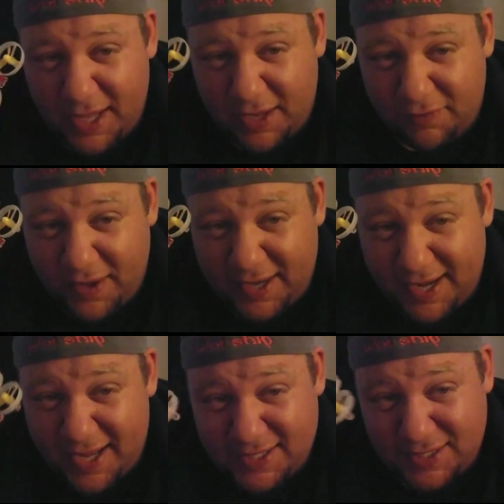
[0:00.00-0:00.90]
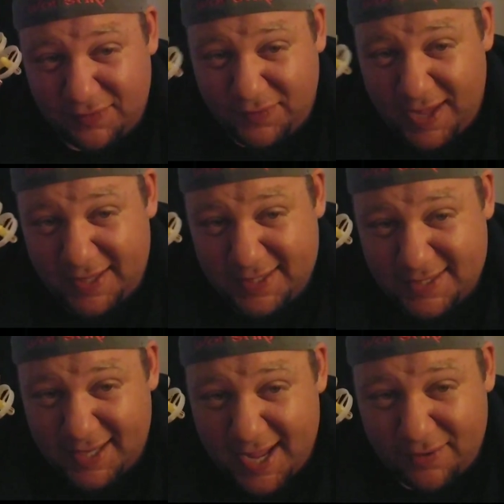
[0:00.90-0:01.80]
like if I can actually fly this
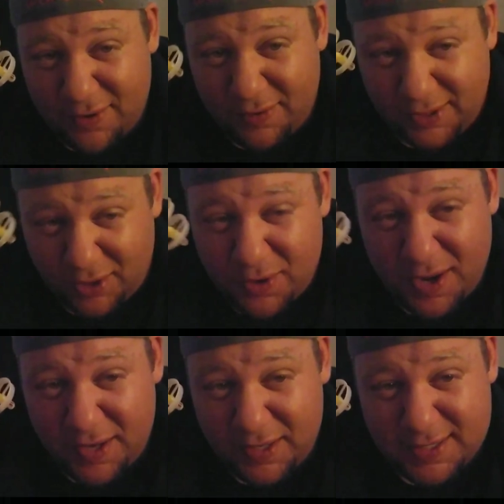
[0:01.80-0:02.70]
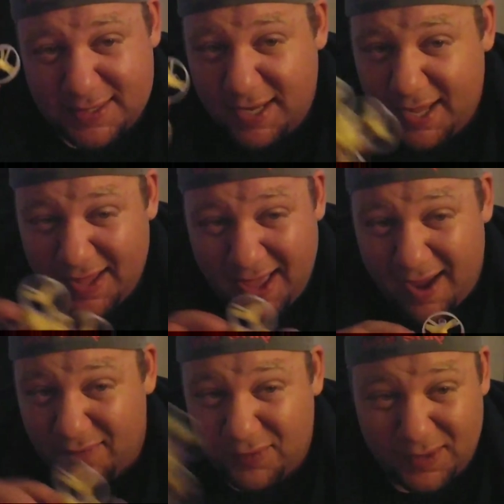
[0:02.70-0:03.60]
in acro and learn on this,
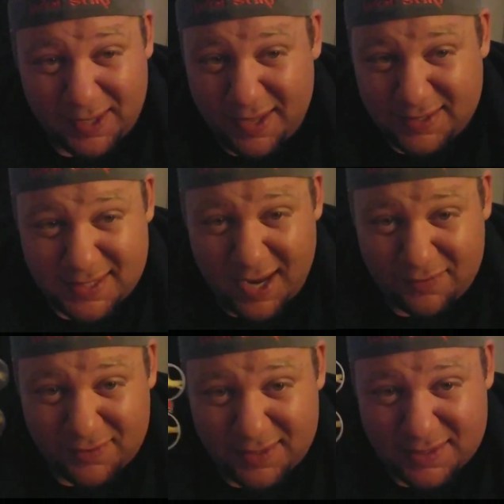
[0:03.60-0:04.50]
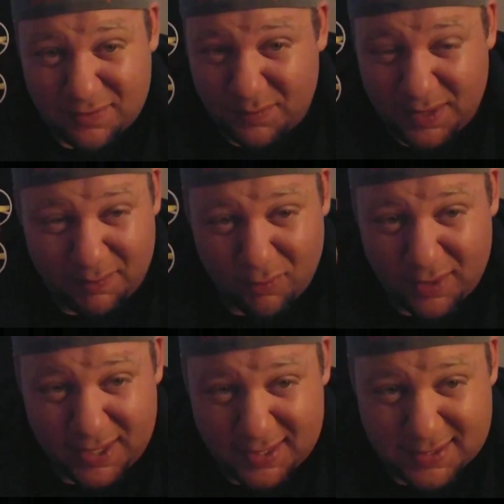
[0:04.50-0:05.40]
everything else after this will be a
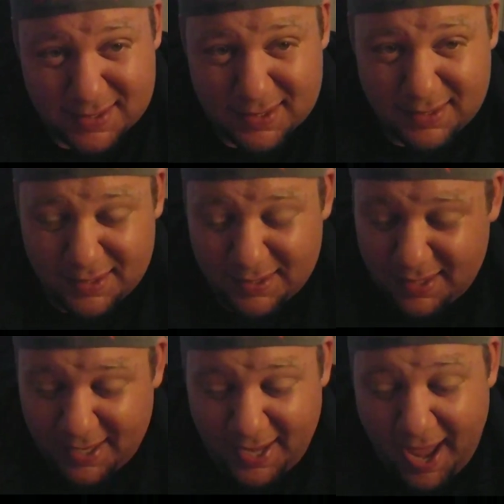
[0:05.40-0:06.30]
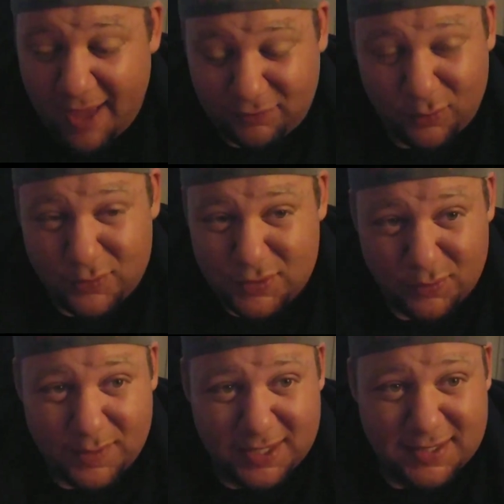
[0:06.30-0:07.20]
breeze. I have to
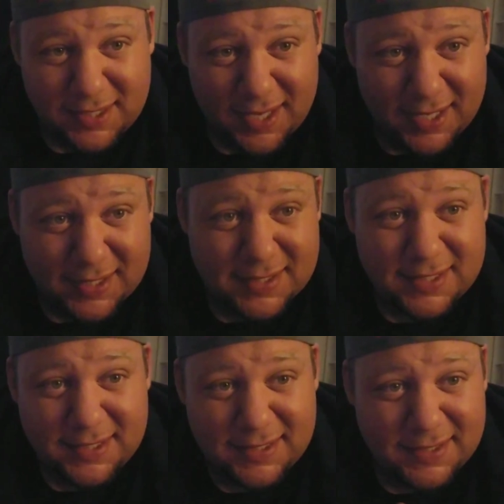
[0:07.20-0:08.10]
assume that's the case.